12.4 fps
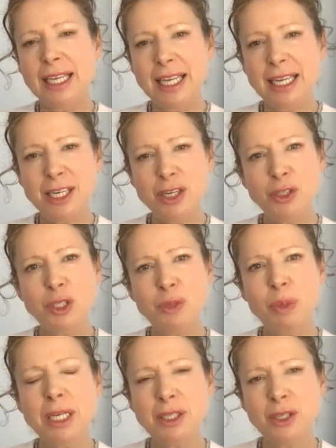Can you
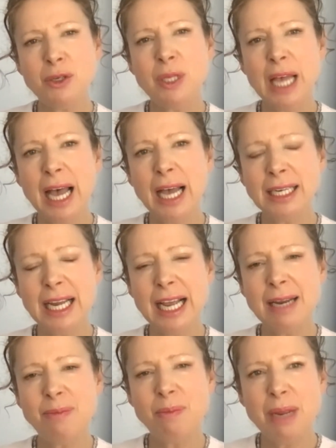speak to that?
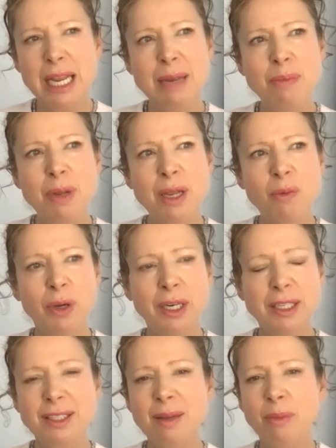And maybe what
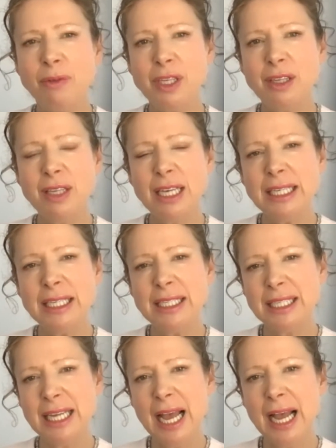are some of the
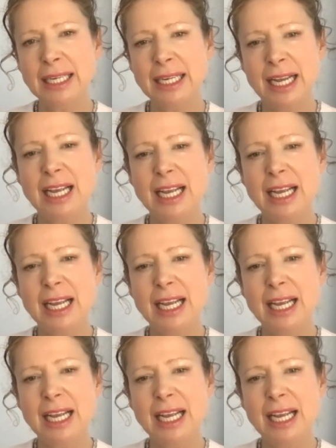things that